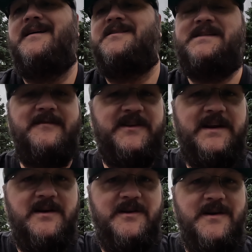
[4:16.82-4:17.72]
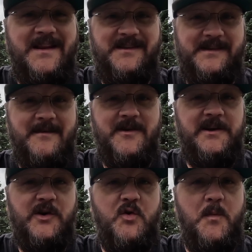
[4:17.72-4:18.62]
1,770
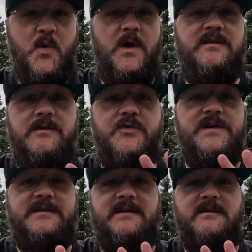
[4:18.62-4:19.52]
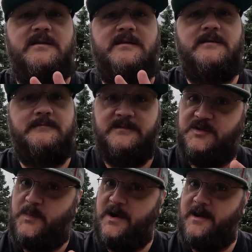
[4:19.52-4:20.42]
total points in three seasons.
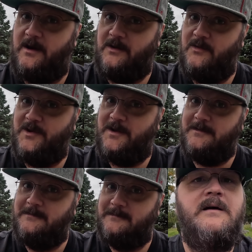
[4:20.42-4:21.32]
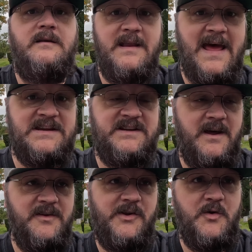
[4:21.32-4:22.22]
It's pretty doggone good. Nash is
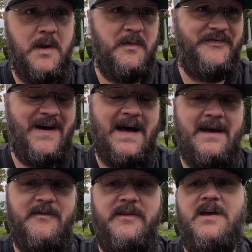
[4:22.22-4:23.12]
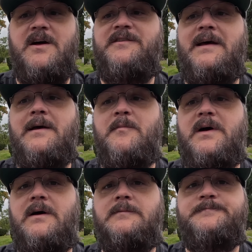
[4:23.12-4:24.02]
also number five on the all-time
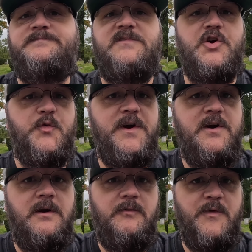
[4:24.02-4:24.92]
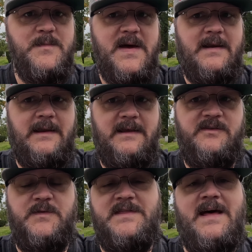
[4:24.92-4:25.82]
uh, career rebounding
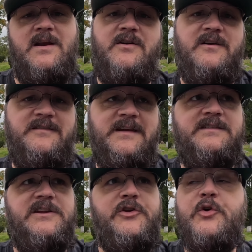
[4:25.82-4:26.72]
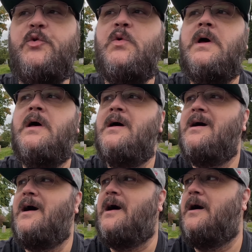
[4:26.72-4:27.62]
list with 962.
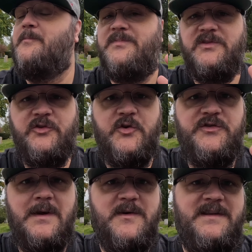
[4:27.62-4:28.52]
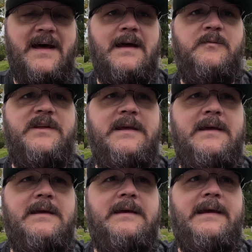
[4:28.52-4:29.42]
Um, two separate times
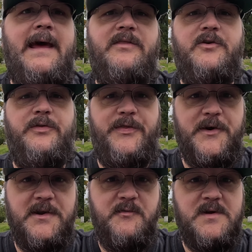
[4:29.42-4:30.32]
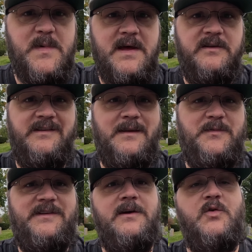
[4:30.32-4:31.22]
he gathered 30 rebounds in a
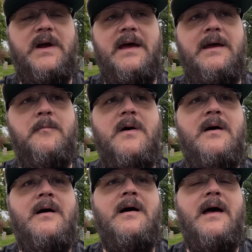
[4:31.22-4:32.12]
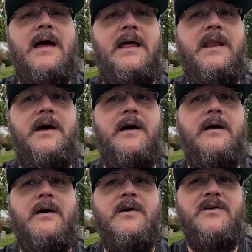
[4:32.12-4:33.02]
single game, and uh,
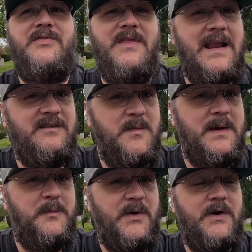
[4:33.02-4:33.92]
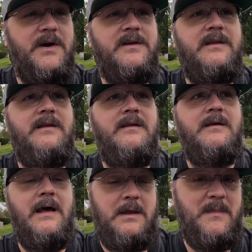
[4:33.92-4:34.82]
that is a big part,
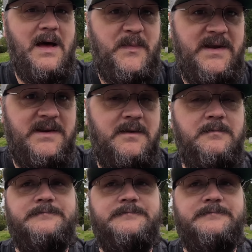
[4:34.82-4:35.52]
in my opinion,